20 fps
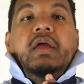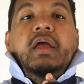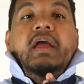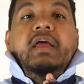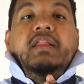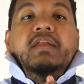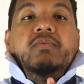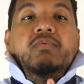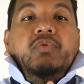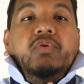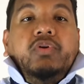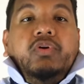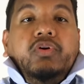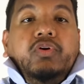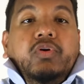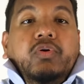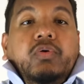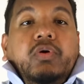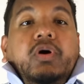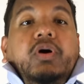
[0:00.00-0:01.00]
and then we're going
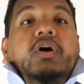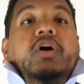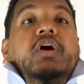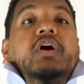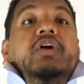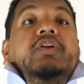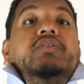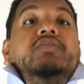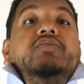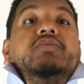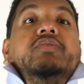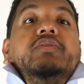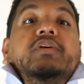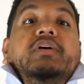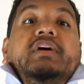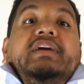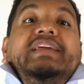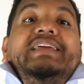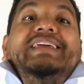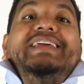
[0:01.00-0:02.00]
to go under
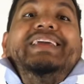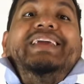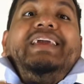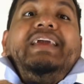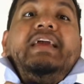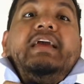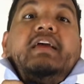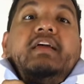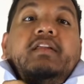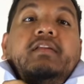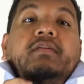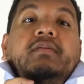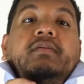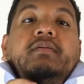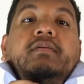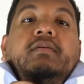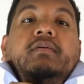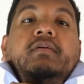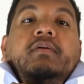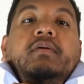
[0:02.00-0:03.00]
again,
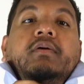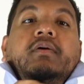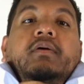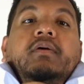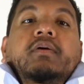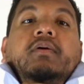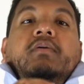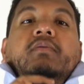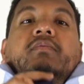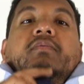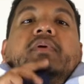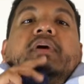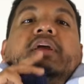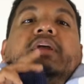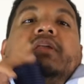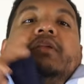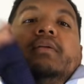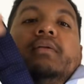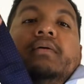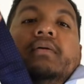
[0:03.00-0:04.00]

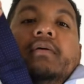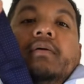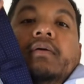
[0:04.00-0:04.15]
right?